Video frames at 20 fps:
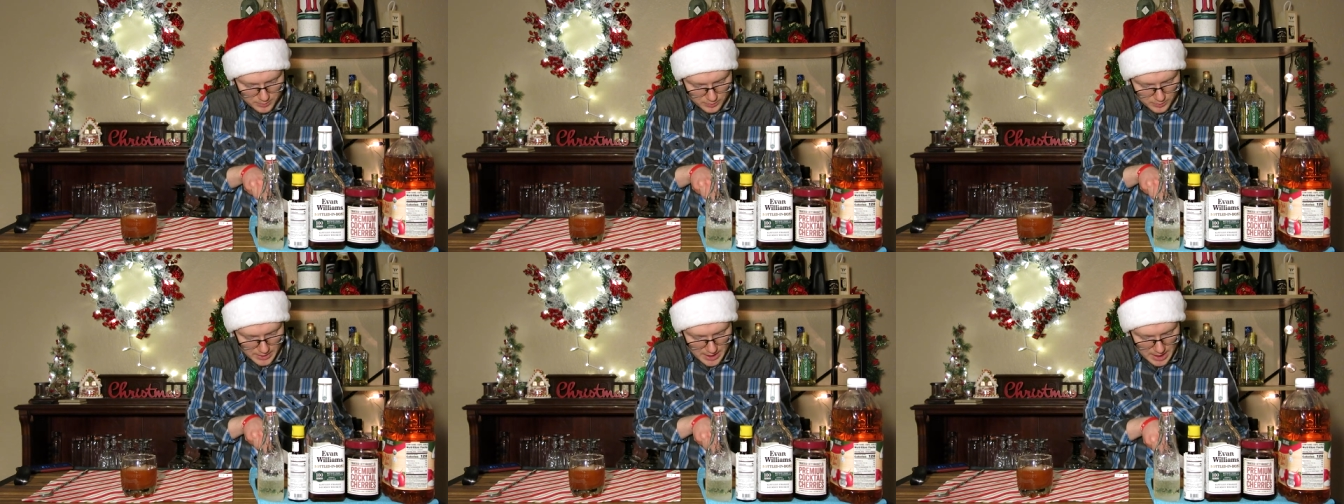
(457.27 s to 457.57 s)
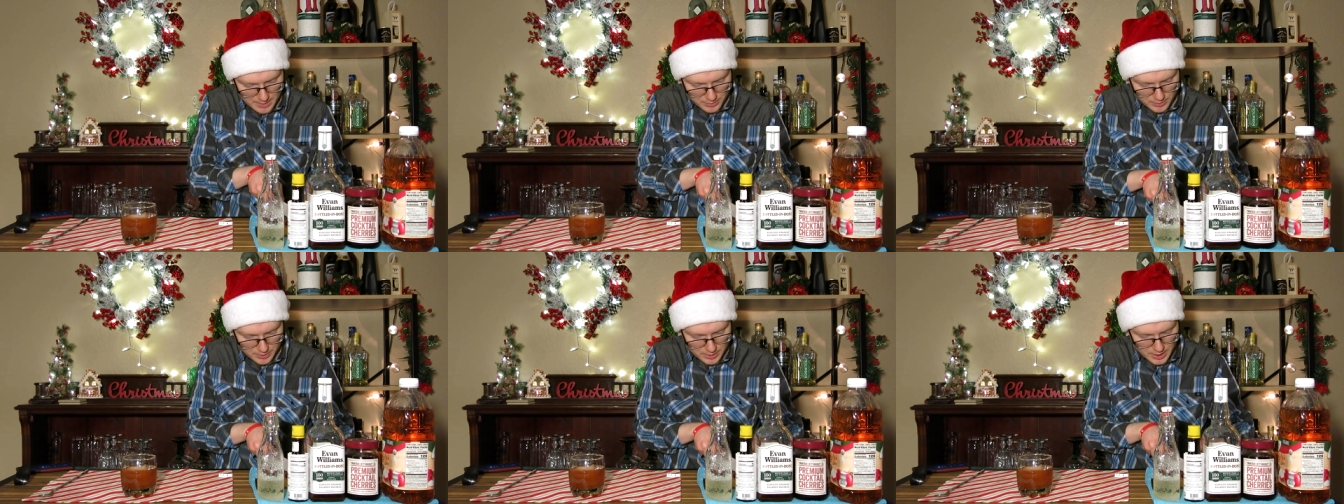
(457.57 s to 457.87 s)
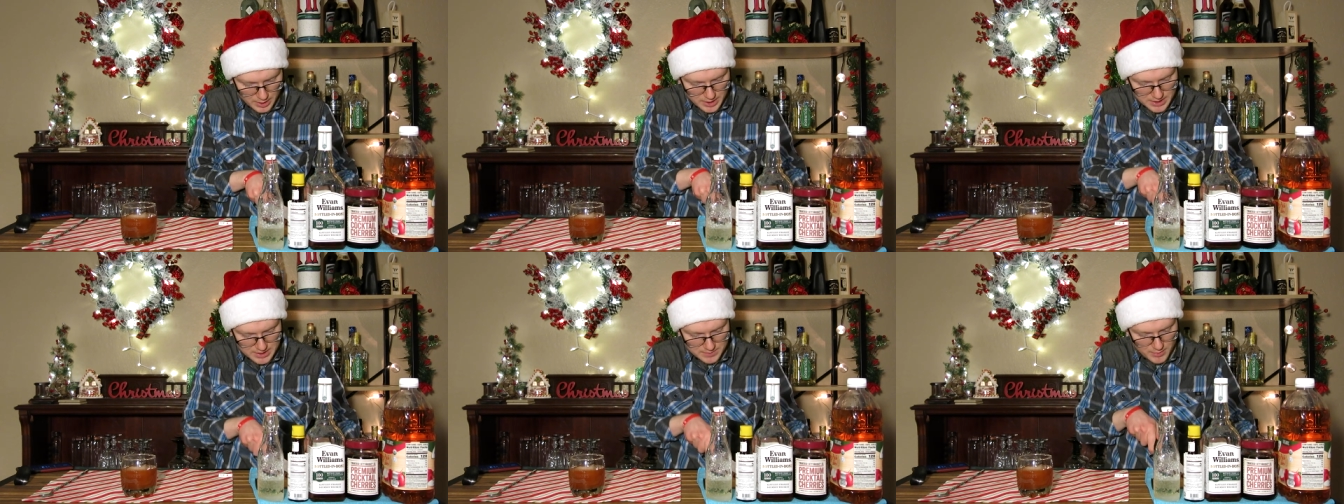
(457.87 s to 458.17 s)
Apple
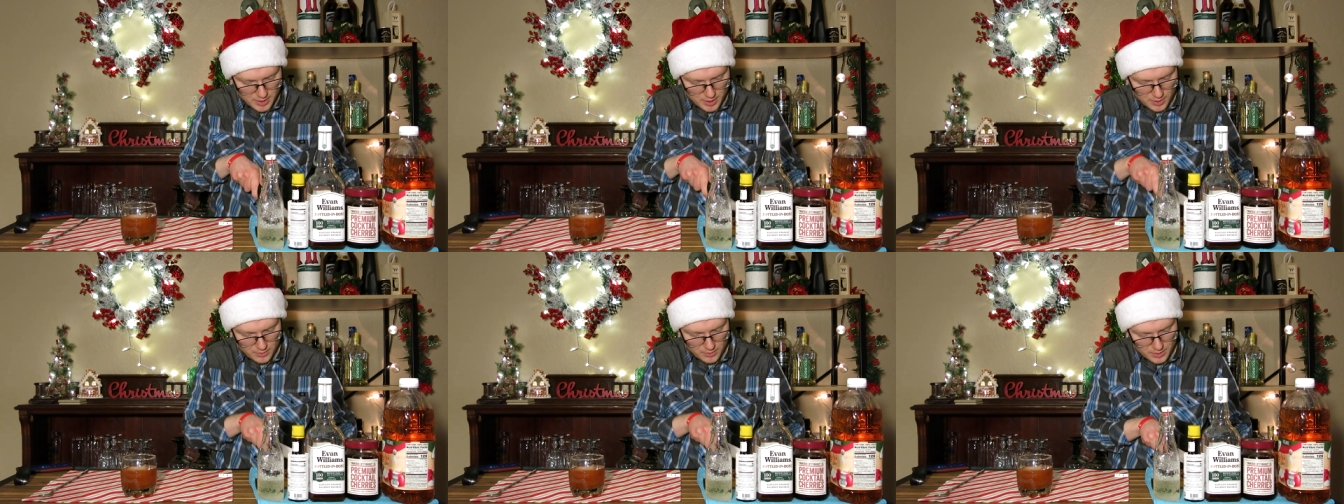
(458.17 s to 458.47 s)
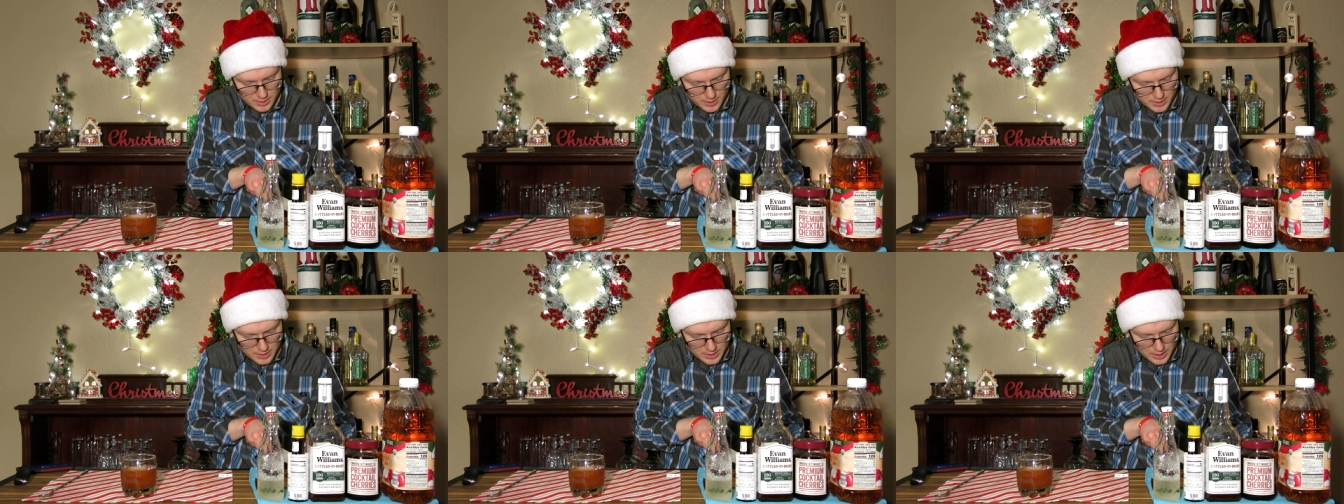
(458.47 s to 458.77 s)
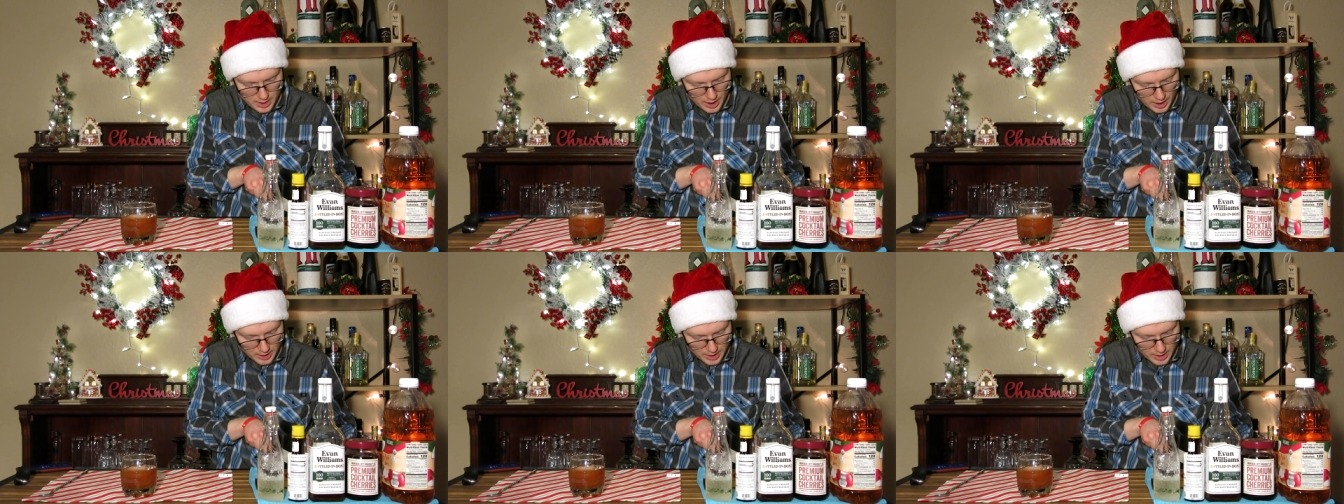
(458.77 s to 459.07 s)
Cosmo,
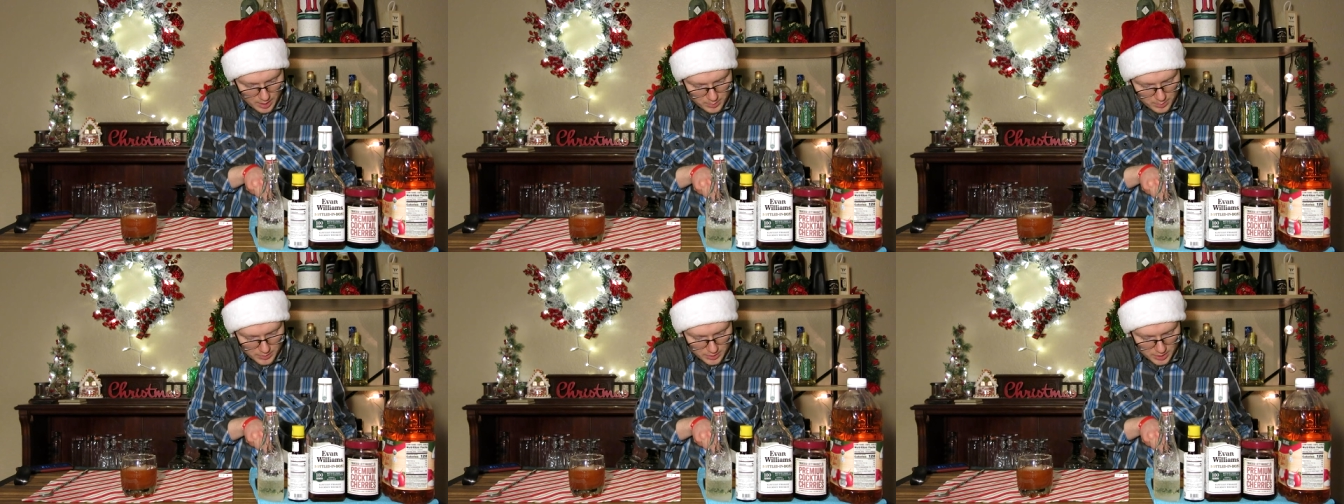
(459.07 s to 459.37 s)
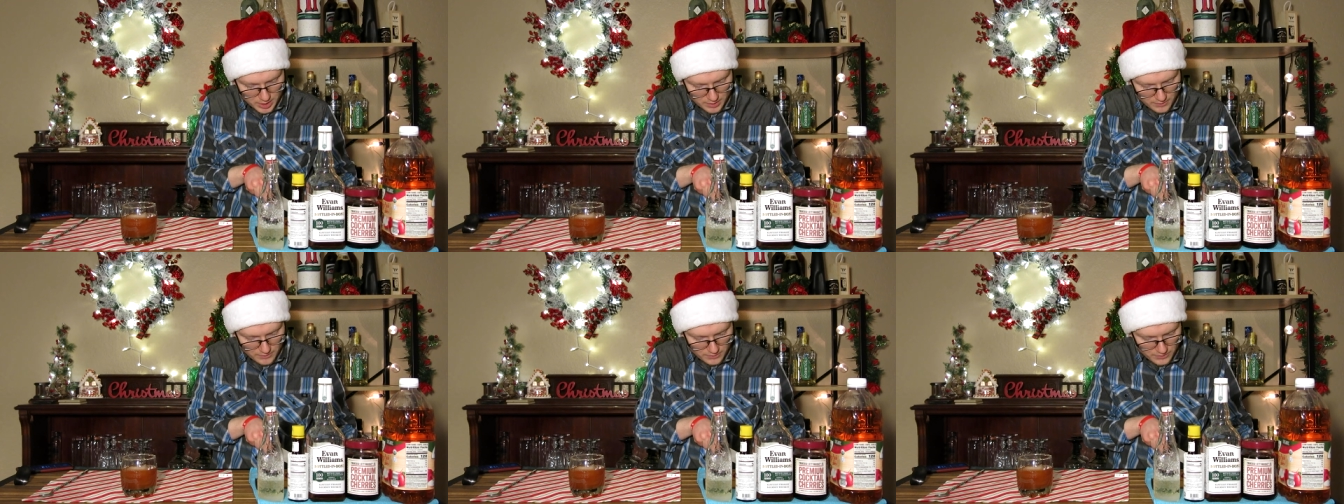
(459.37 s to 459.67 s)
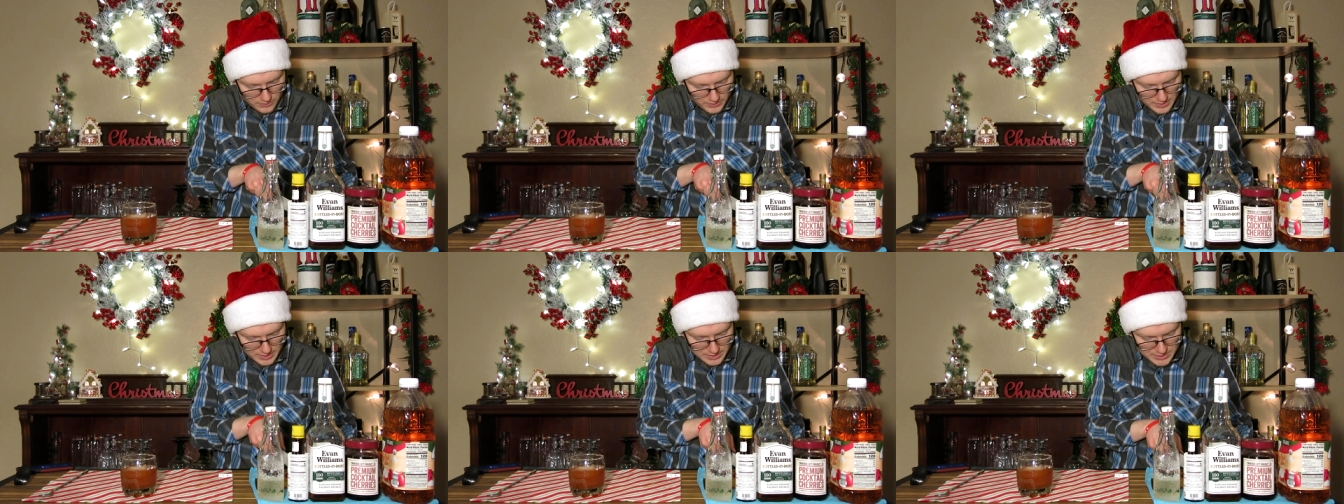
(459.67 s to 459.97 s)
a couple of
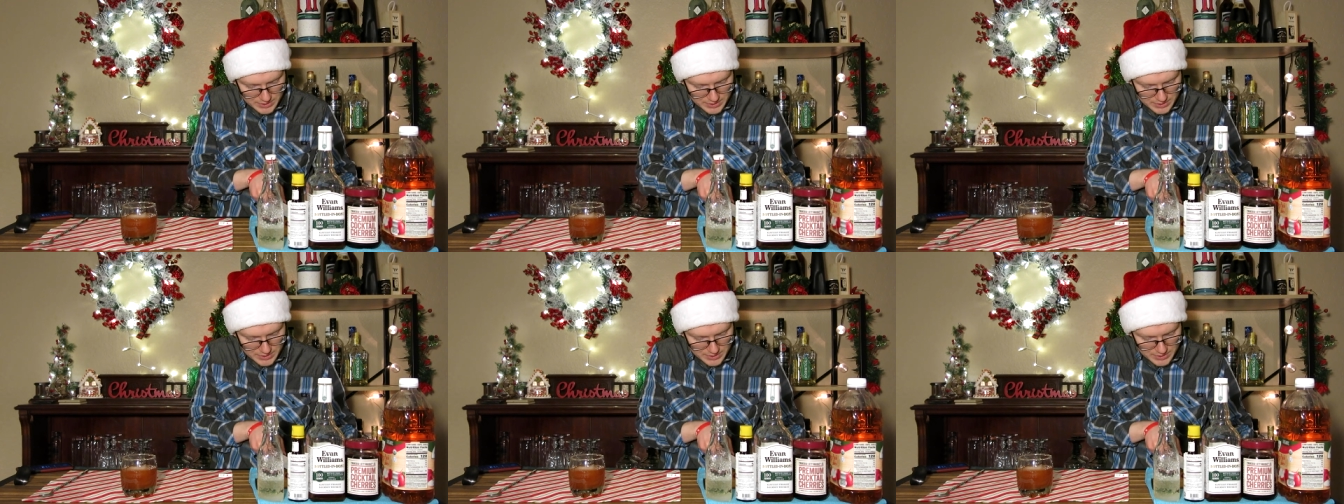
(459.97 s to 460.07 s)
thin